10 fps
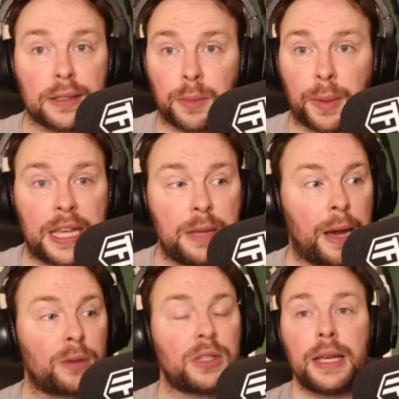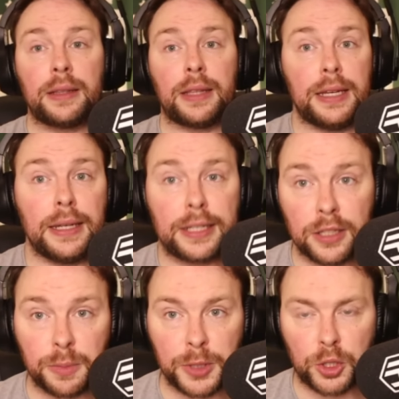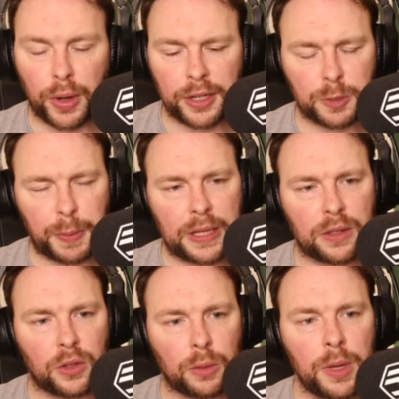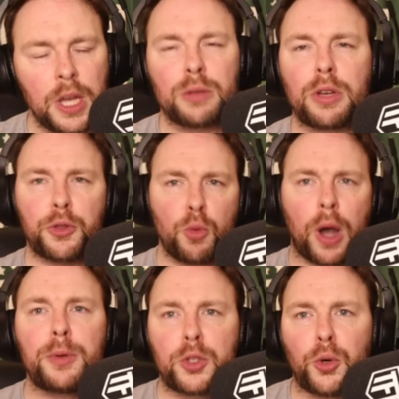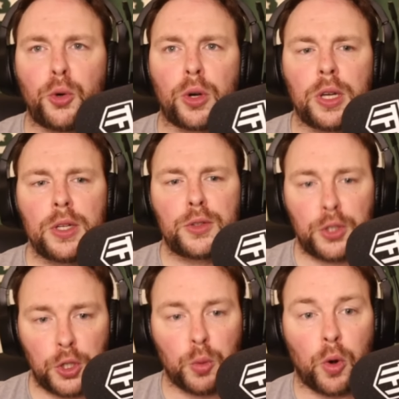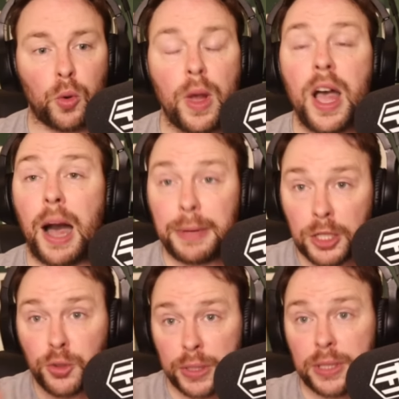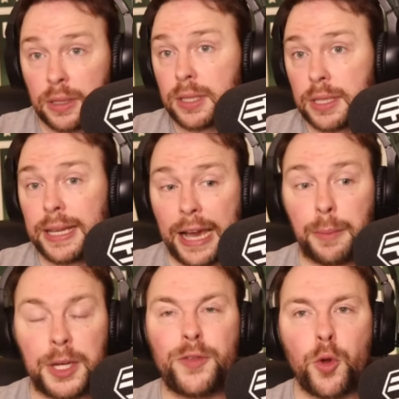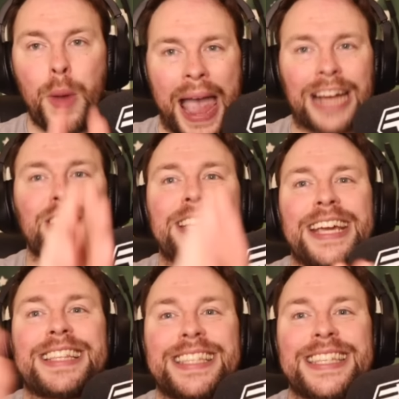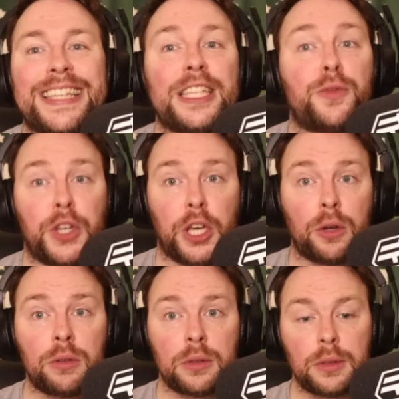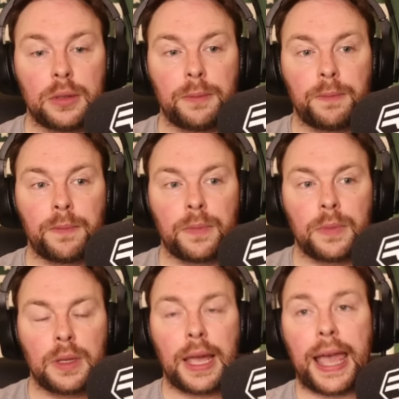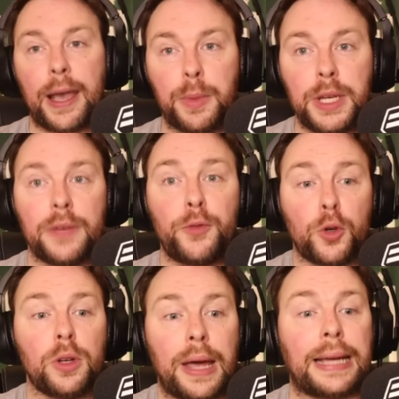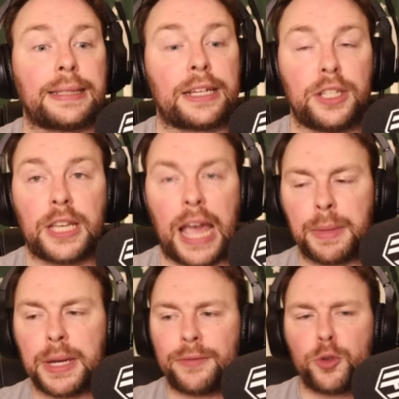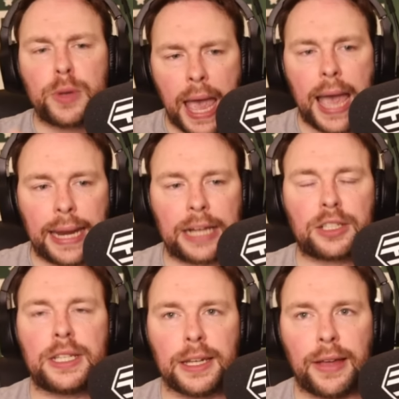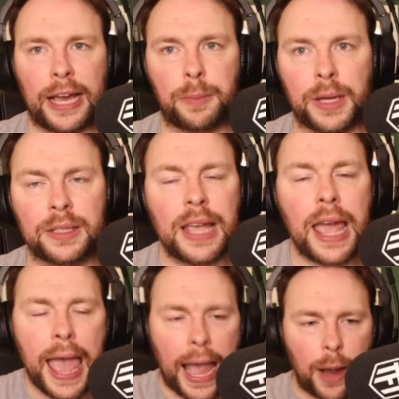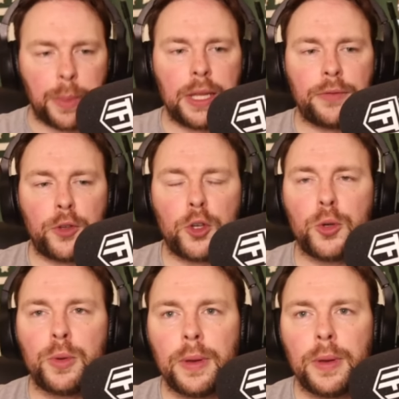to my emails. They didn't listen to me trying to speak to them. So I thought I would talk to you all. I'm interested to see how many of you actually get to see this video. How many of your likes actually, how many of you can actually hit like buttons? How many of you